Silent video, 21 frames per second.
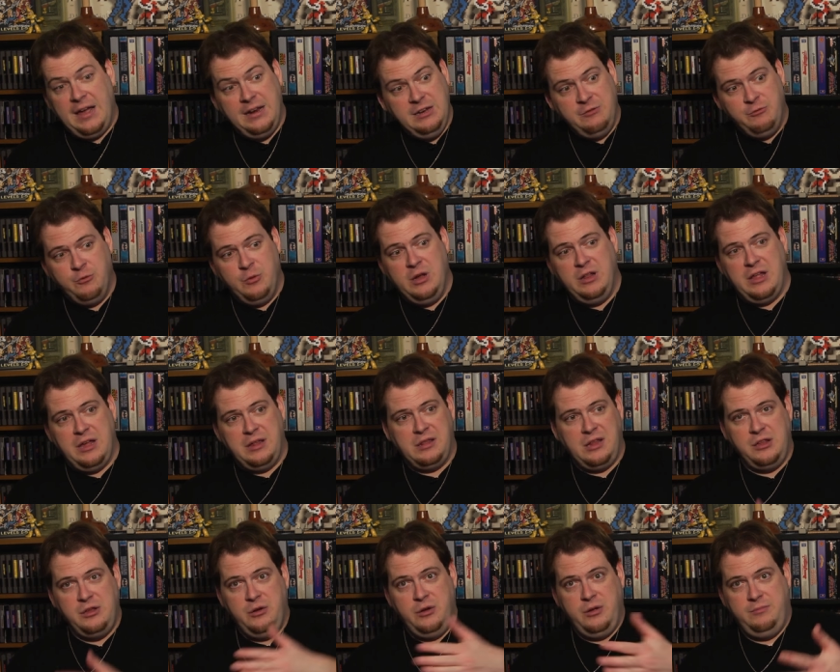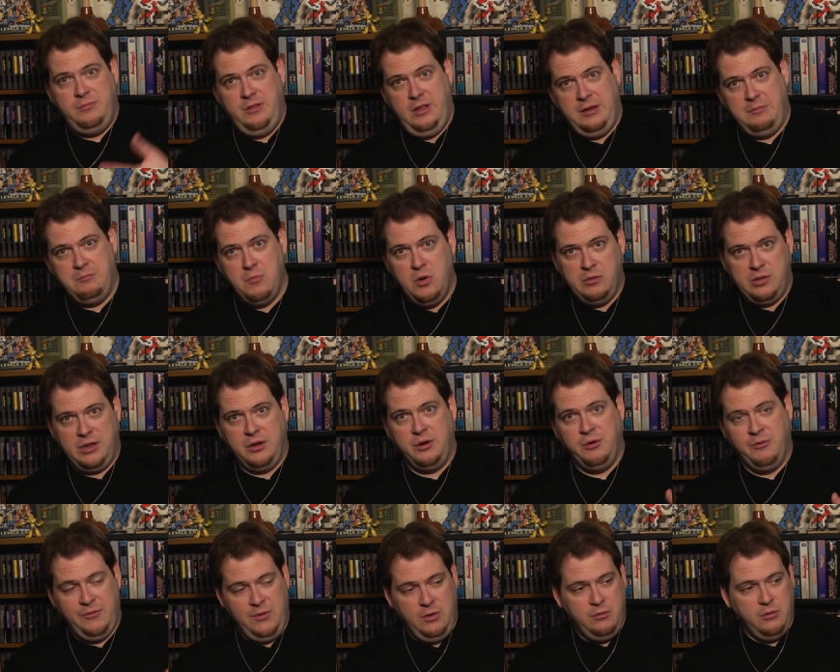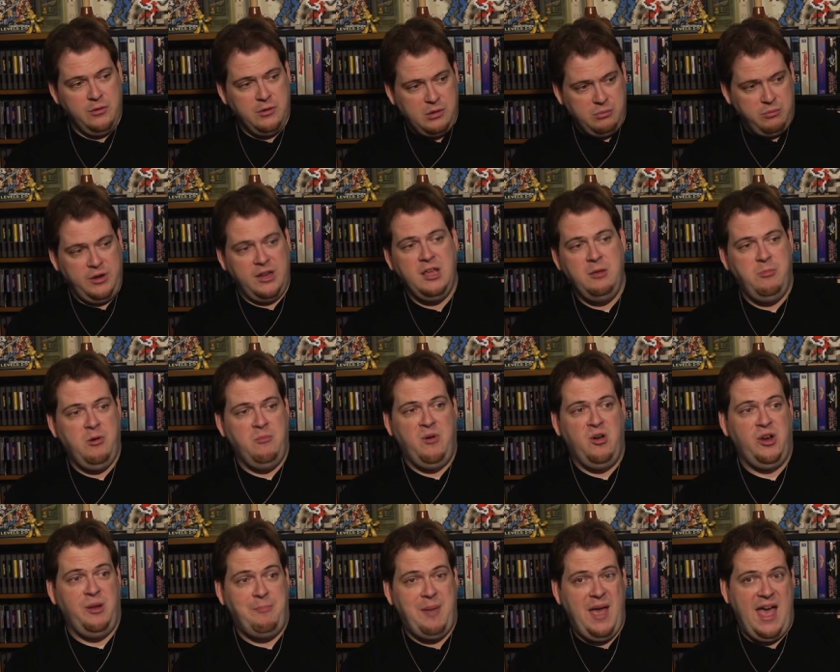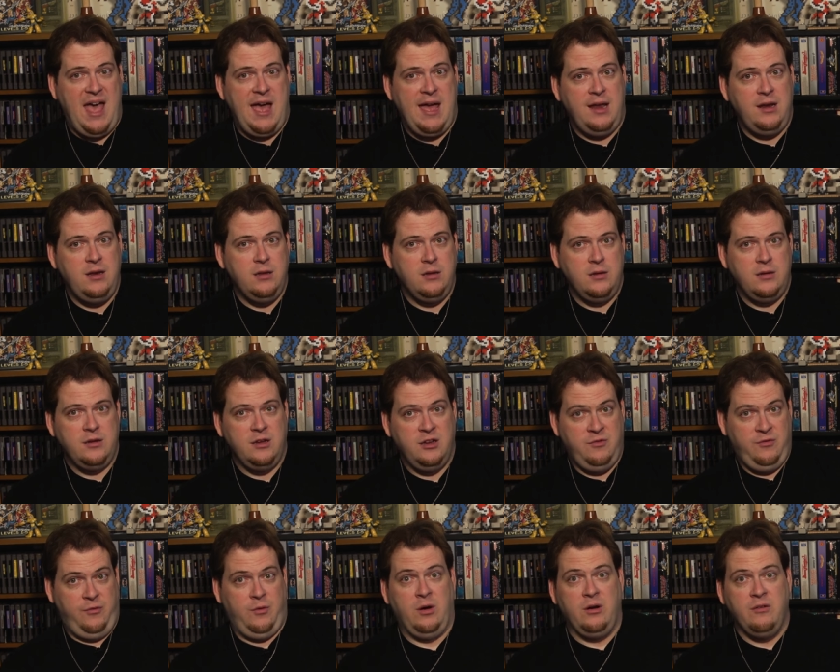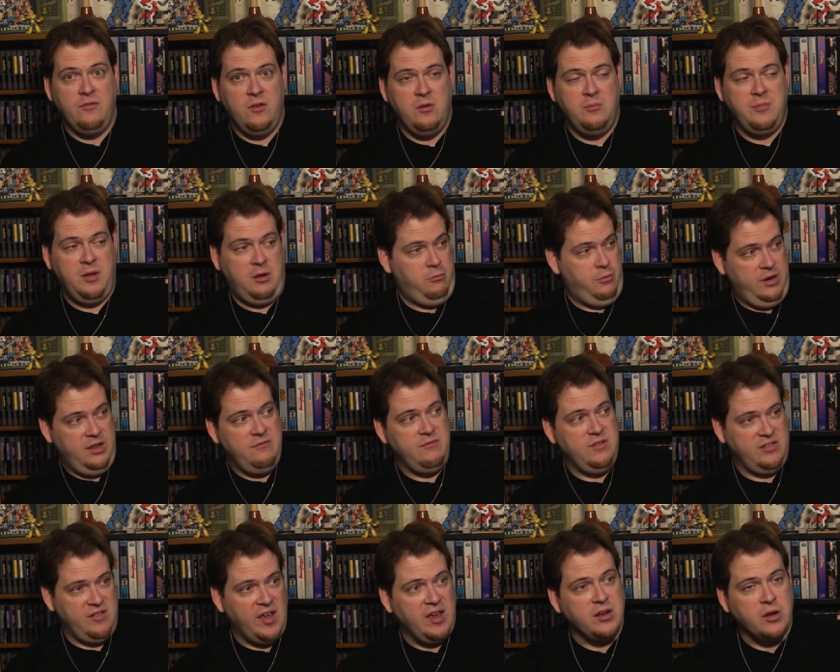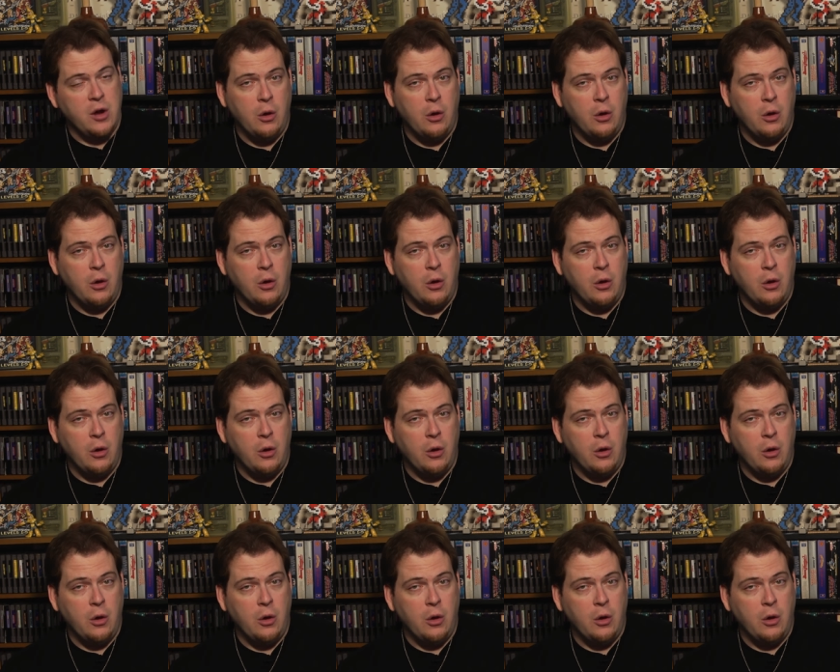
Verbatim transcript: I didn't realize that you could, most interviewers would keep them on a pad in front of them and would even take